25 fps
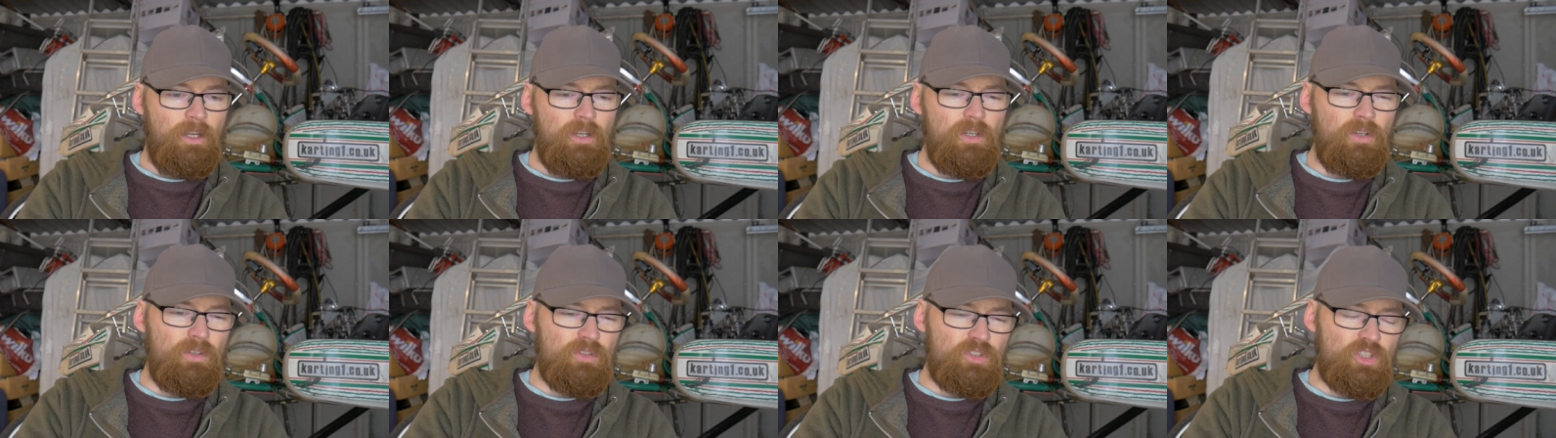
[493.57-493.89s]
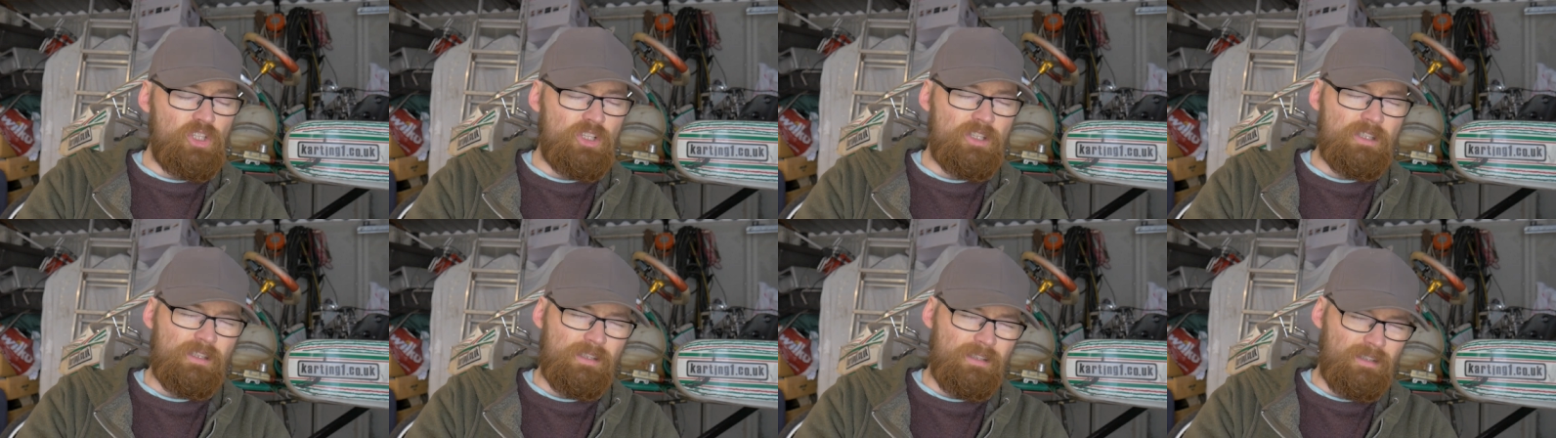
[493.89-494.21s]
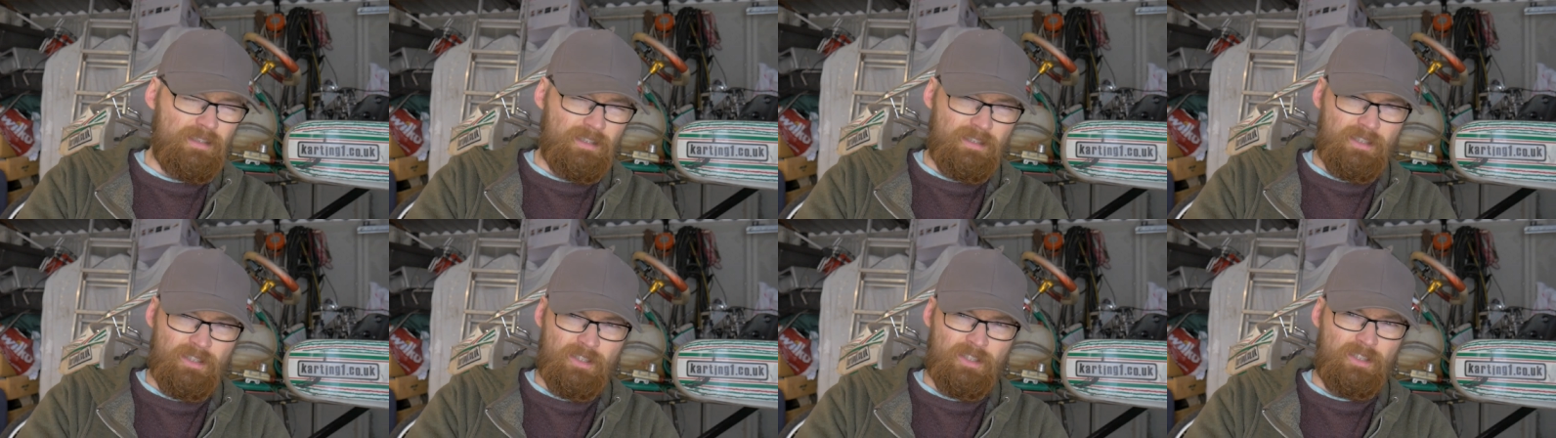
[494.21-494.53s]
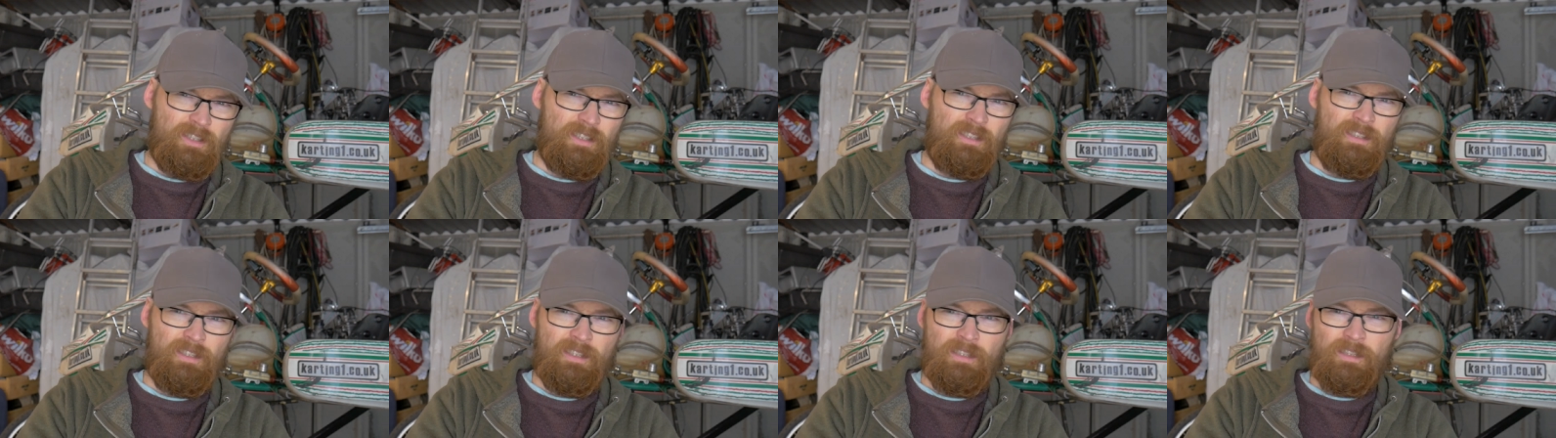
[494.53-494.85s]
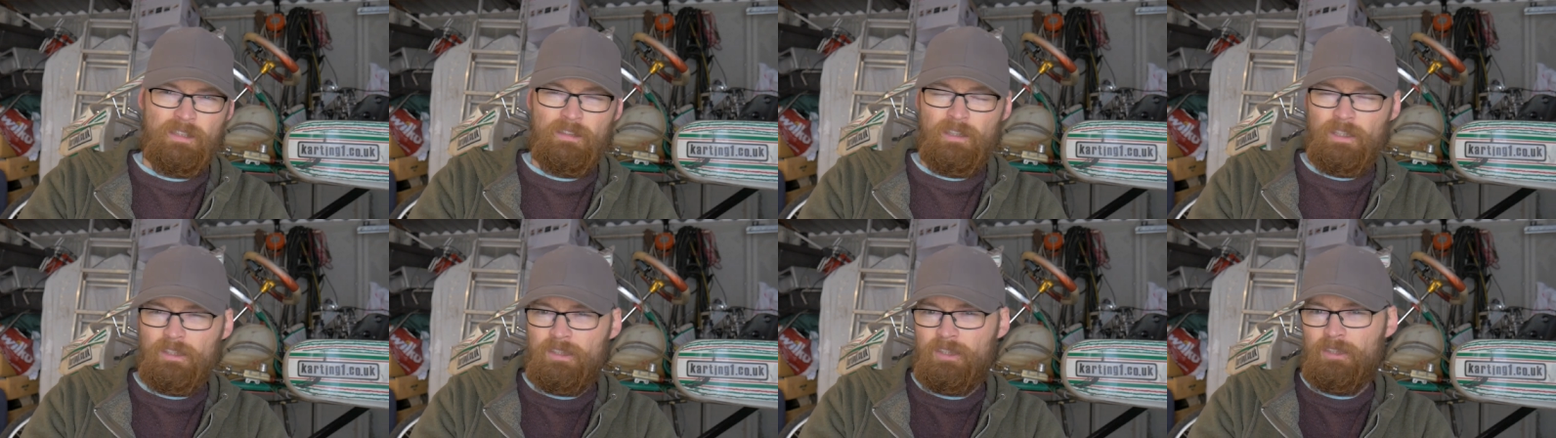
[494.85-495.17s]
not just just just,
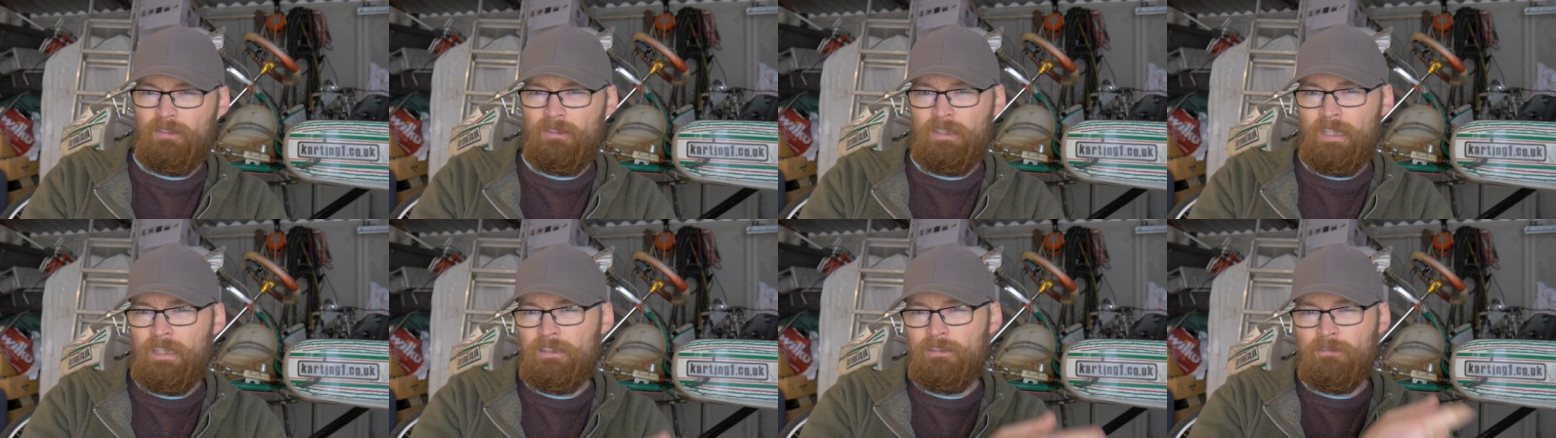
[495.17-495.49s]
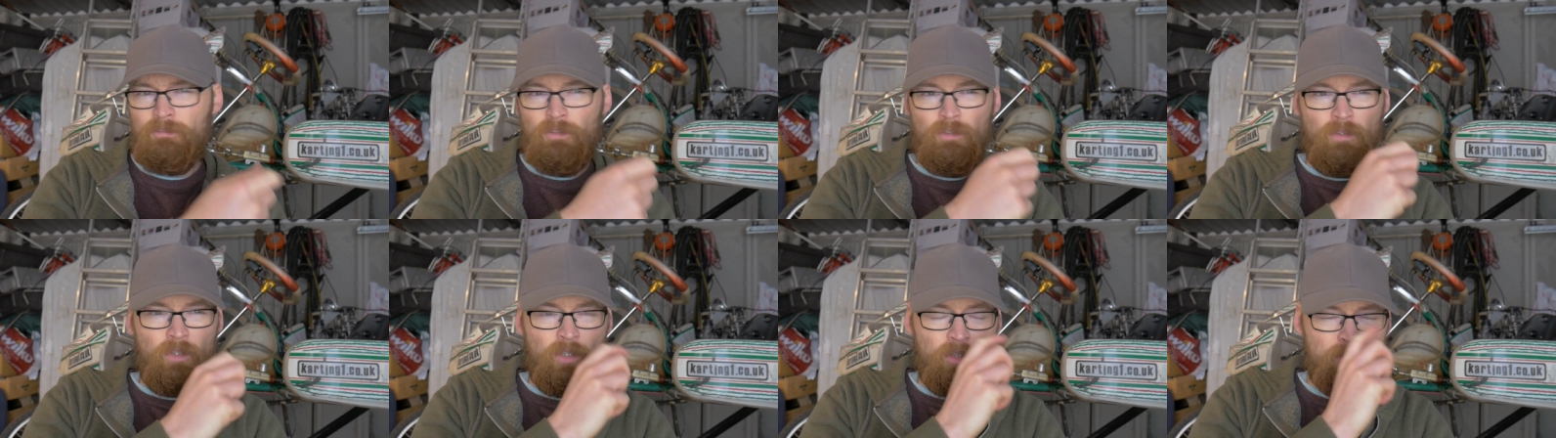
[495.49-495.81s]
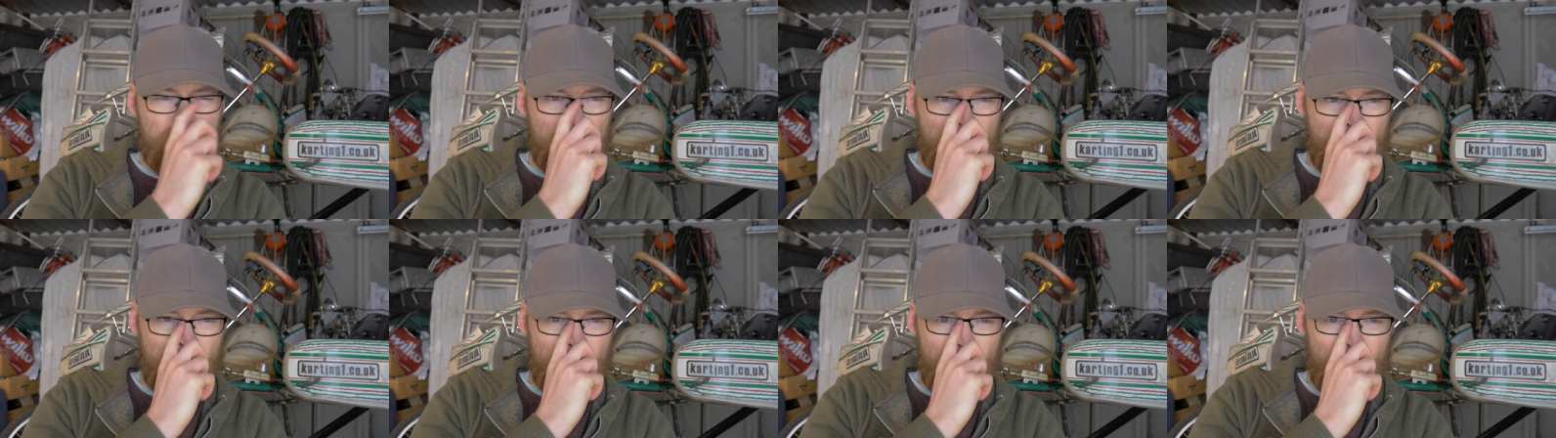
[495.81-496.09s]
just like Susanna or Lotta,